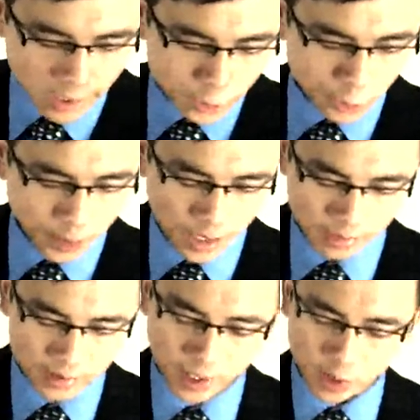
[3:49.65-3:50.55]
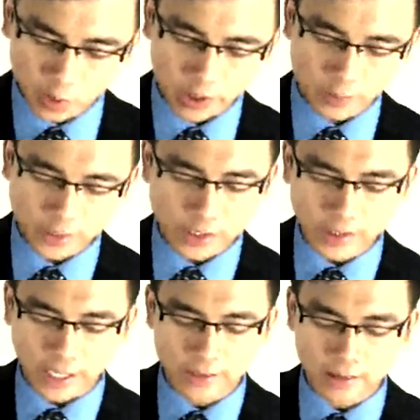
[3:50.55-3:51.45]
So Part C, audit
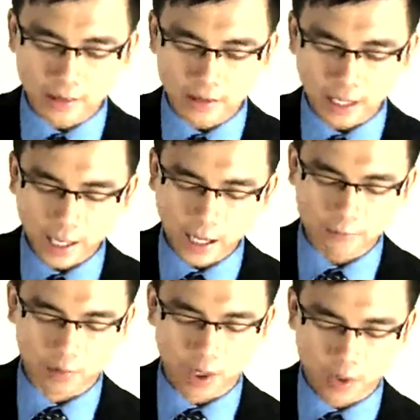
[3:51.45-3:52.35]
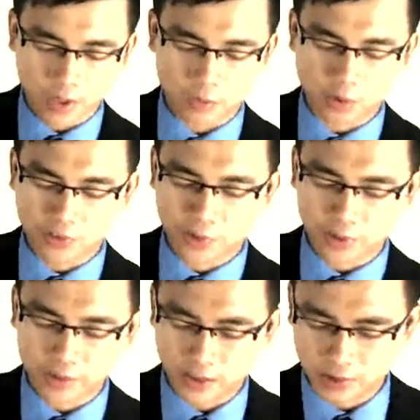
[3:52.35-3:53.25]
committees can have a role in
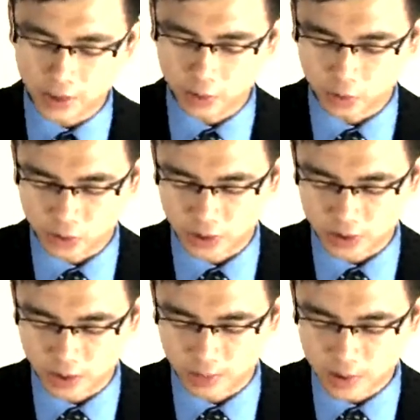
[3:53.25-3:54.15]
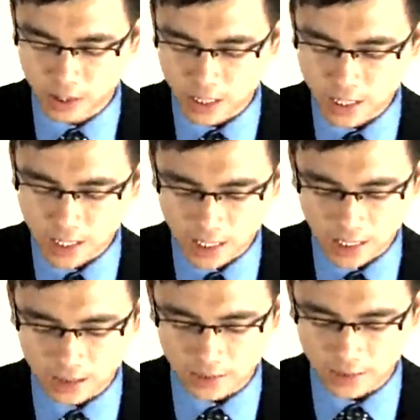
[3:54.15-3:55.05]
reviewing the internal control systems
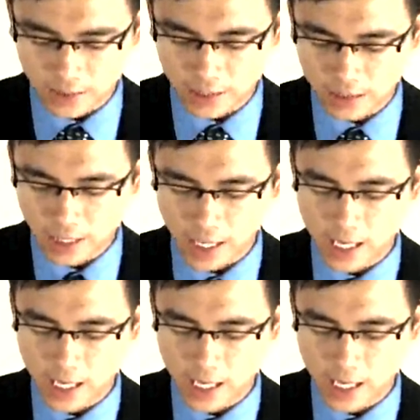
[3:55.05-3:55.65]
and the